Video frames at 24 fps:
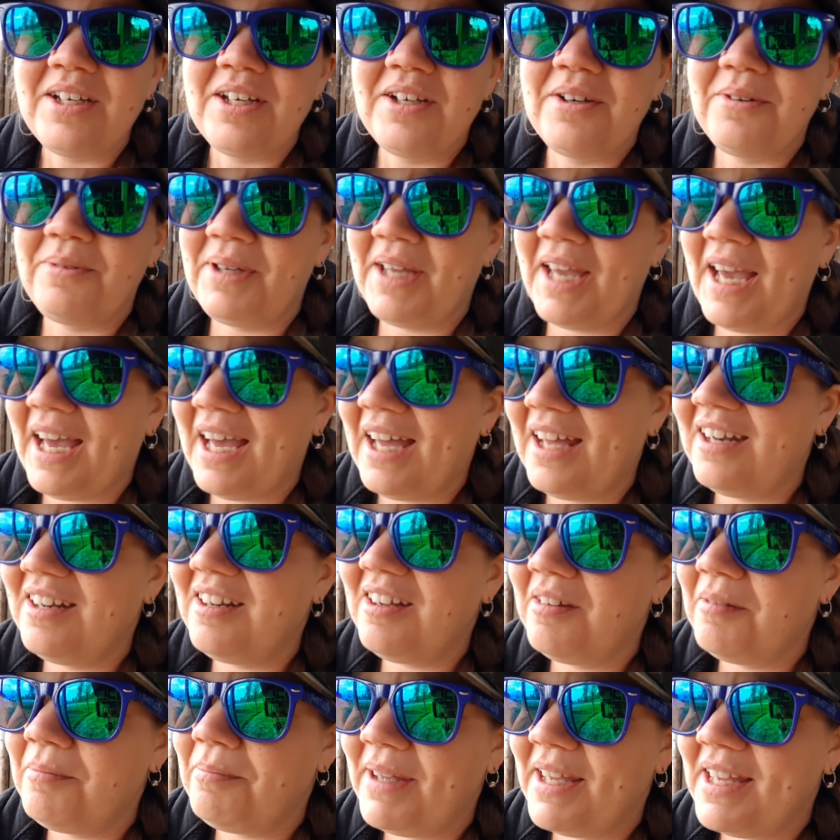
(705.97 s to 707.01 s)
We had
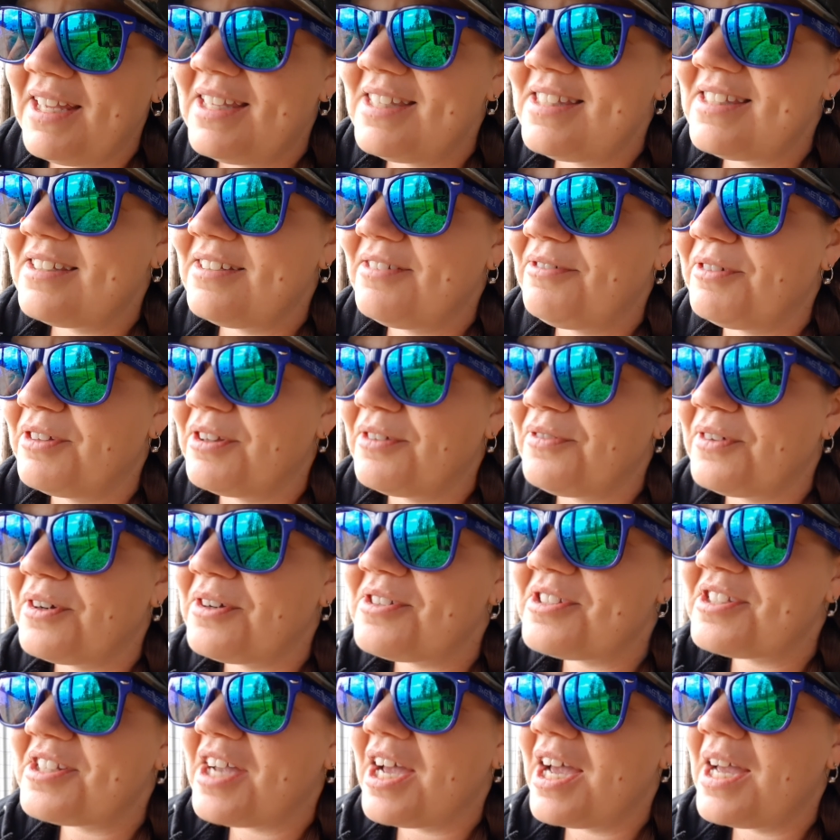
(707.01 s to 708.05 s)
pigs for the
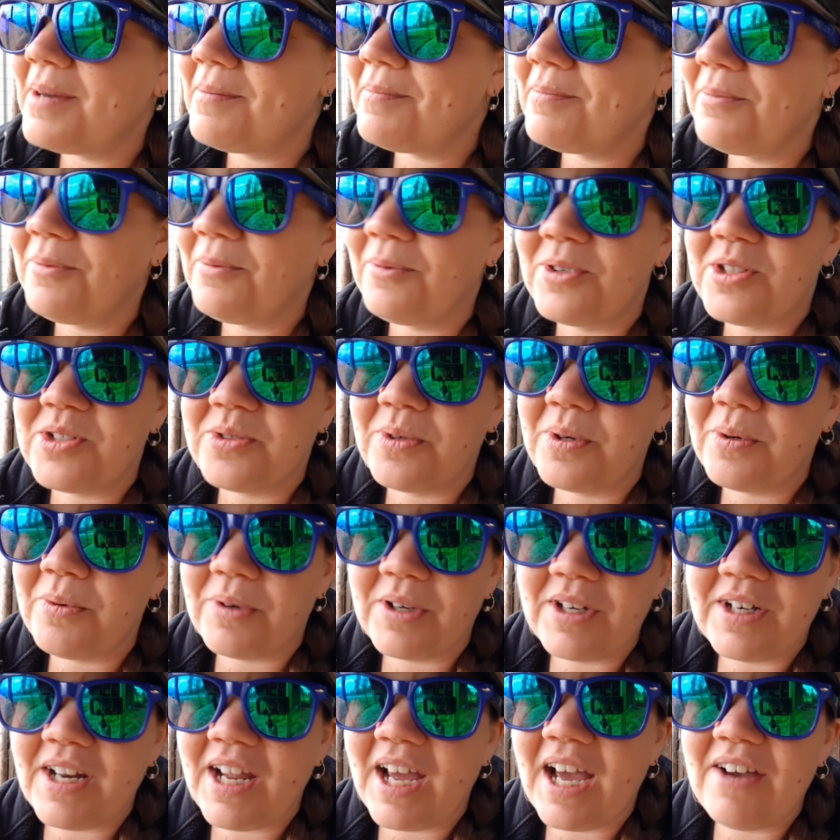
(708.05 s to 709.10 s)
first time, which we
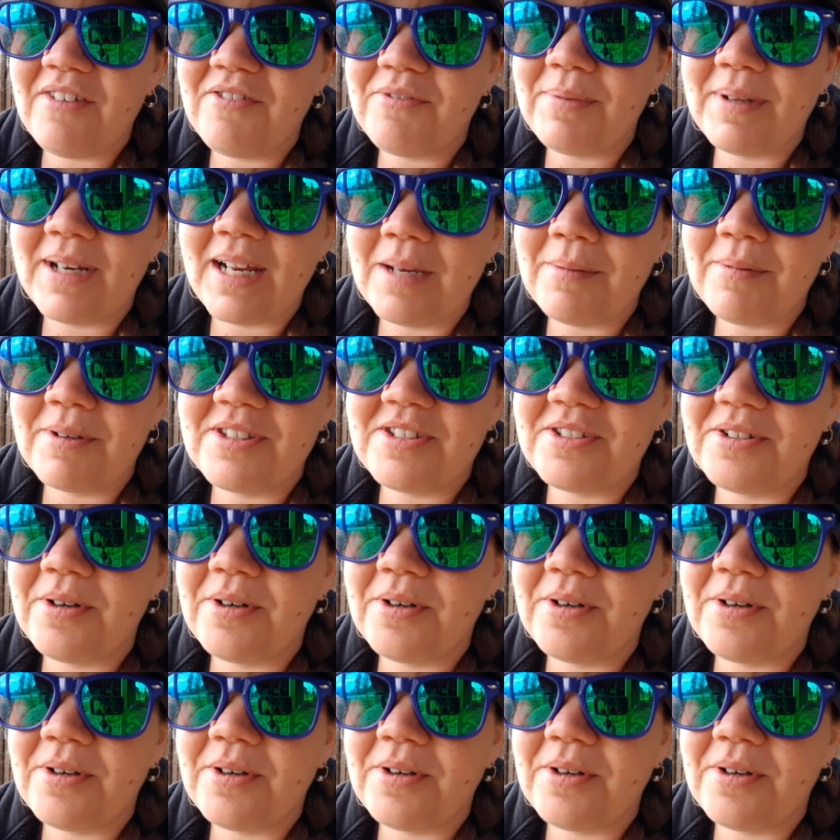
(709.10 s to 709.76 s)
wouldn't have been able to